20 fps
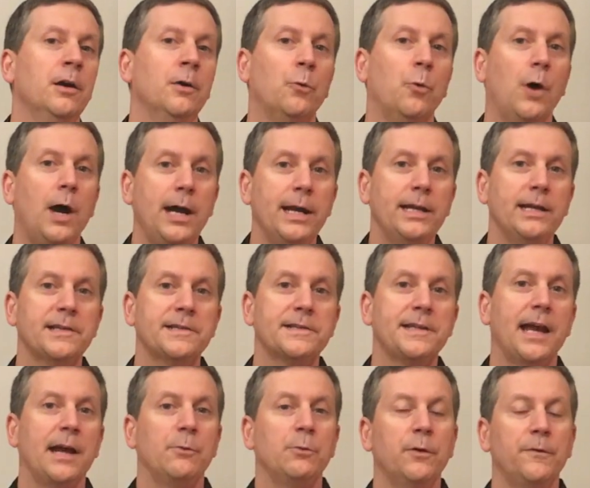Why is
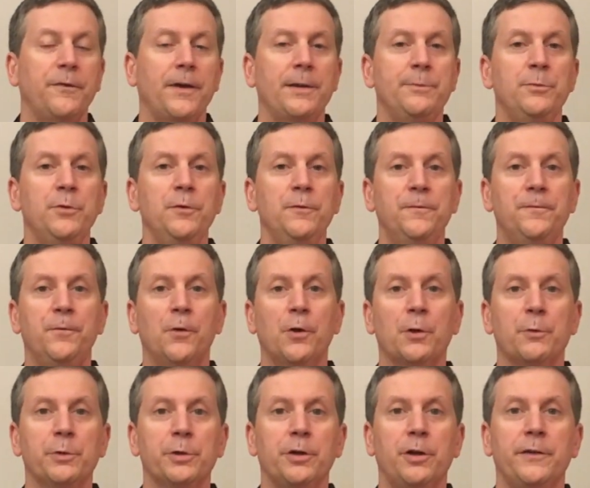that? Well, if I move
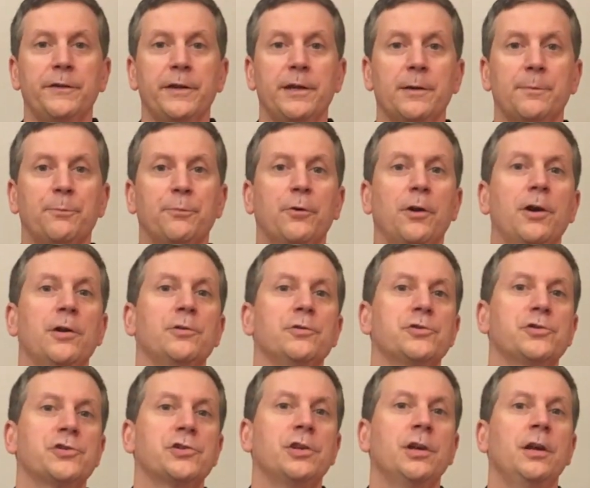forward on the
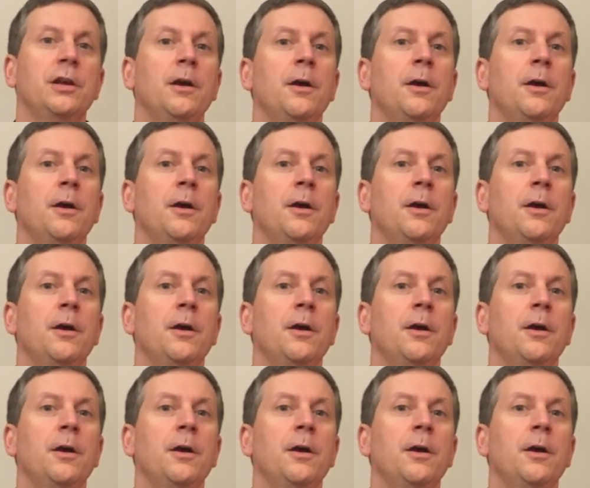approach,